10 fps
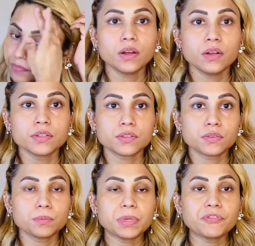So
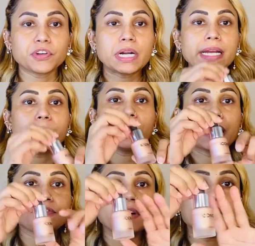before I apply
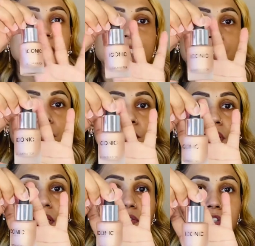foundation, I'm gonna
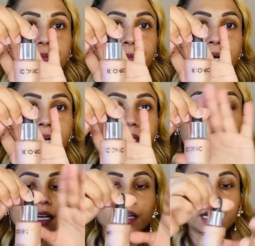use my
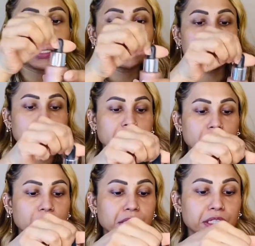iconic
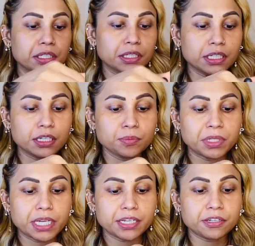London
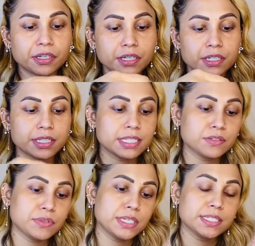illuminator. This one
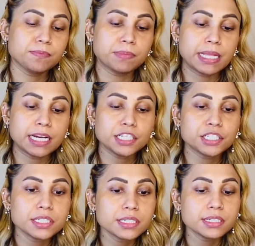is blush,
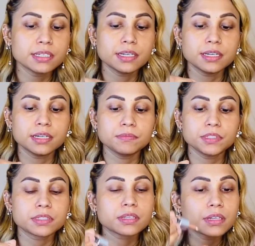and I'm just
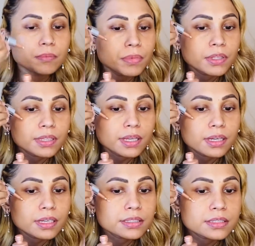gonna put
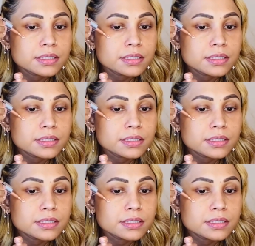this